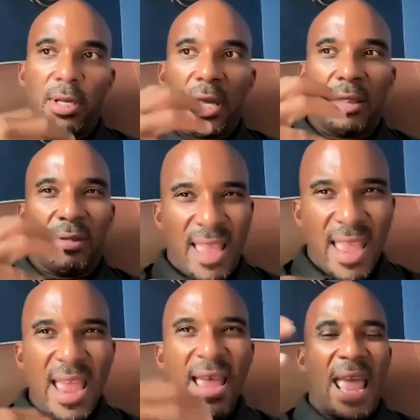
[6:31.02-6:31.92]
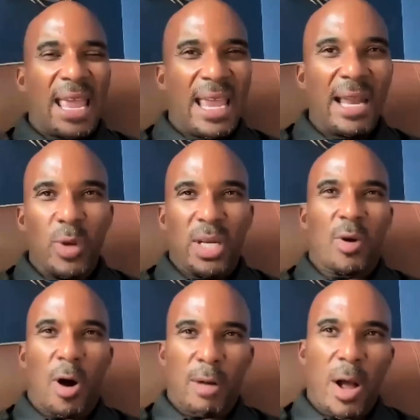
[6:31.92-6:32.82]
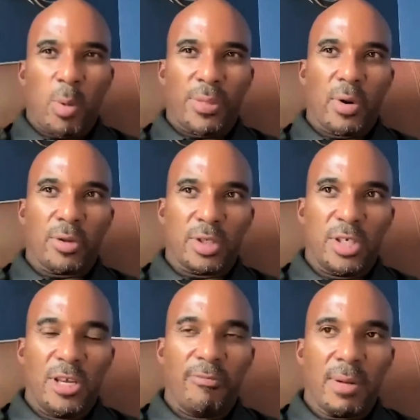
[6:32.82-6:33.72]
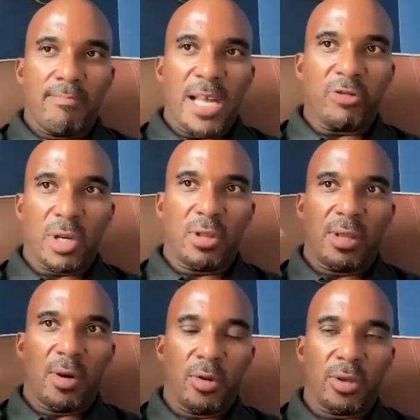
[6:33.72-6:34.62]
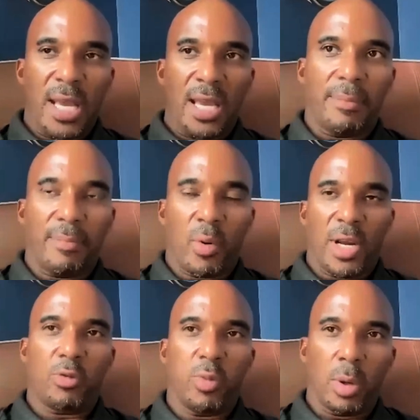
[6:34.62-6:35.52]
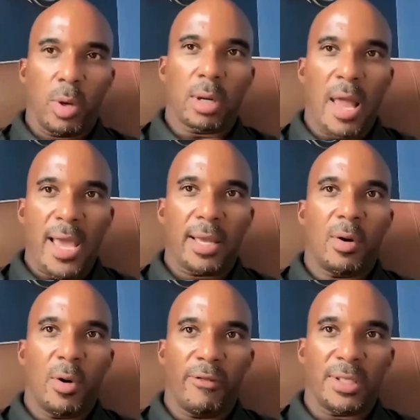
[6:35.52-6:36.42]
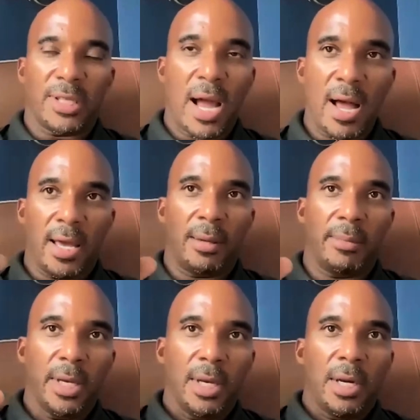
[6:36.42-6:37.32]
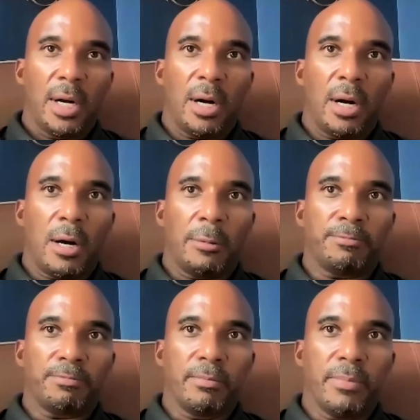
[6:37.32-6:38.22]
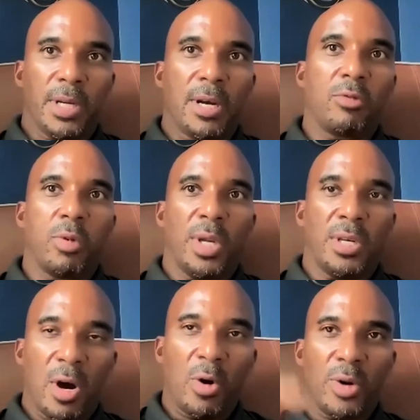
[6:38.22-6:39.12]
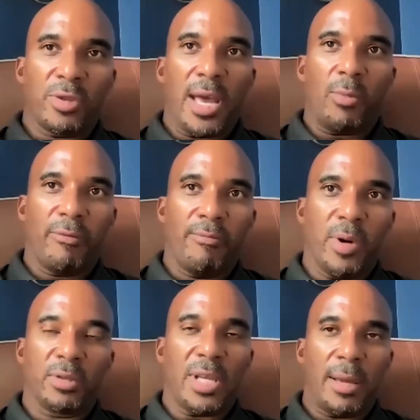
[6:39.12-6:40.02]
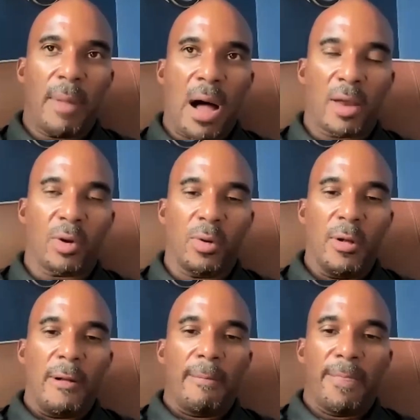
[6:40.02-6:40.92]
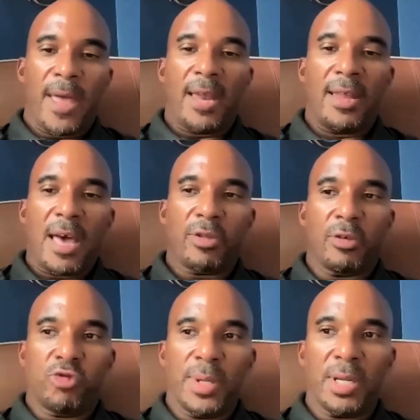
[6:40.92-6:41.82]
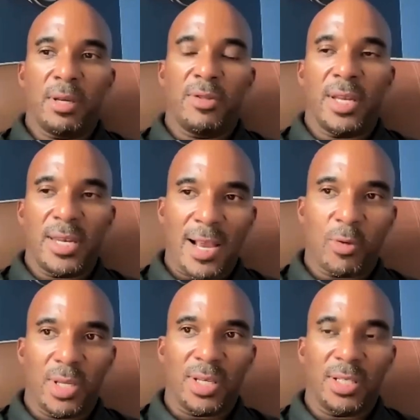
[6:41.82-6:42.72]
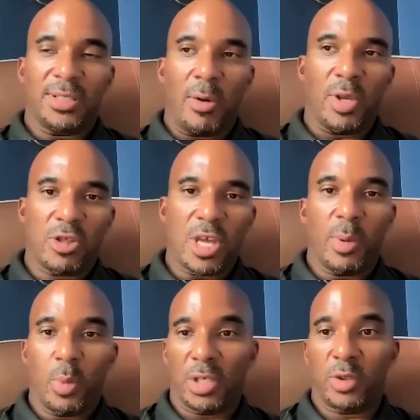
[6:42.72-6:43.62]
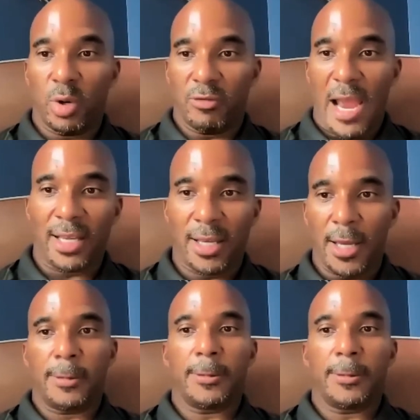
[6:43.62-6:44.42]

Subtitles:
And we can talk about what those achievement metrics and those data points will look like over time. Because what we know is that we've built a model that has contributed to the inequities that we say we want to eradicate.